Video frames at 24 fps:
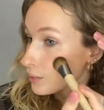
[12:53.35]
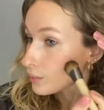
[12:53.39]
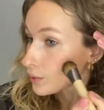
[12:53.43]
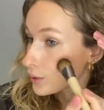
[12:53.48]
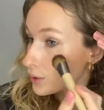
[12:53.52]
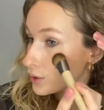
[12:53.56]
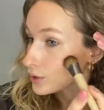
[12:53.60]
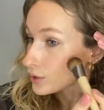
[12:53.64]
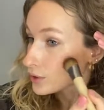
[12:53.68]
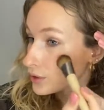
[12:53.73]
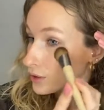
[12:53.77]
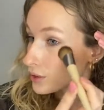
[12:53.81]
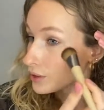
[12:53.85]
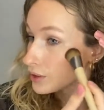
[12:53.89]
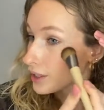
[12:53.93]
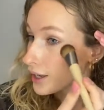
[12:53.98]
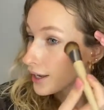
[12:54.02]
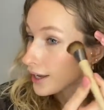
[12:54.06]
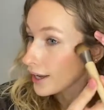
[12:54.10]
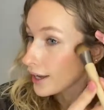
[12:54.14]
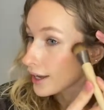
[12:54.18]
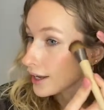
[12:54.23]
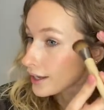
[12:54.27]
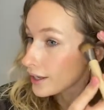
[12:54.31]
motion
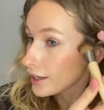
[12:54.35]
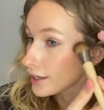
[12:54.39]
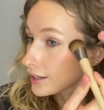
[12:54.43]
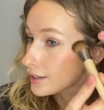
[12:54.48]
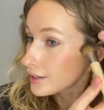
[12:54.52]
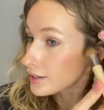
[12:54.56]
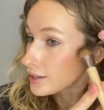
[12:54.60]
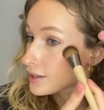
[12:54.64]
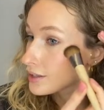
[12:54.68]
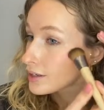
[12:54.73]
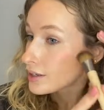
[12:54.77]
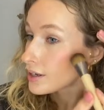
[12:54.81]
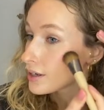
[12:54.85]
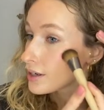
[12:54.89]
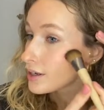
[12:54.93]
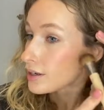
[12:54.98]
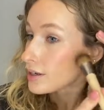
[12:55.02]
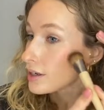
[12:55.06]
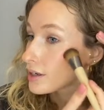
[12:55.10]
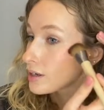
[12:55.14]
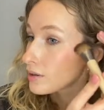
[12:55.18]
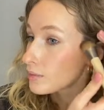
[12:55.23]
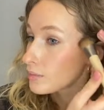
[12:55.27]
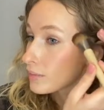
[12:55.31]
and
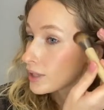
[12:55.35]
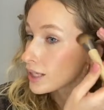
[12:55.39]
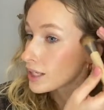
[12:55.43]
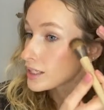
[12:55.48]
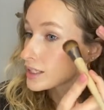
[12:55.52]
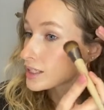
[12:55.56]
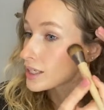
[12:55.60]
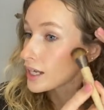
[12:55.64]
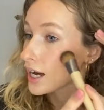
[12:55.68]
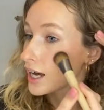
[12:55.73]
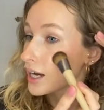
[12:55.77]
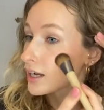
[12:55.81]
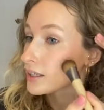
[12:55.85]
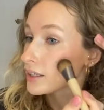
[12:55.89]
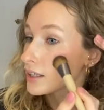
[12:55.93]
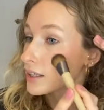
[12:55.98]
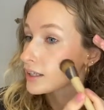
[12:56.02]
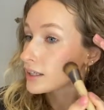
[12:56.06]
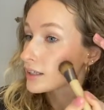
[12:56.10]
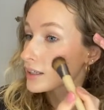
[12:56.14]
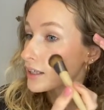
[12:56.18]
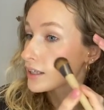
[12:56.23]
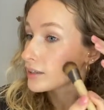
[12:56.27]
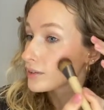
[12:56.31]
blend it out
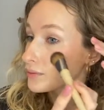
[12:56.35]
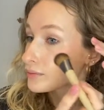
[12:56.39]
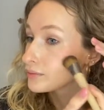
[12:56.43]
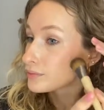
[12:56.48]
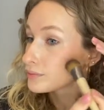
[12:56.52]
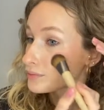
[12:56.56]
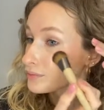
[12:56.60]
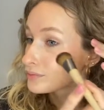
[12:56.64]
like that.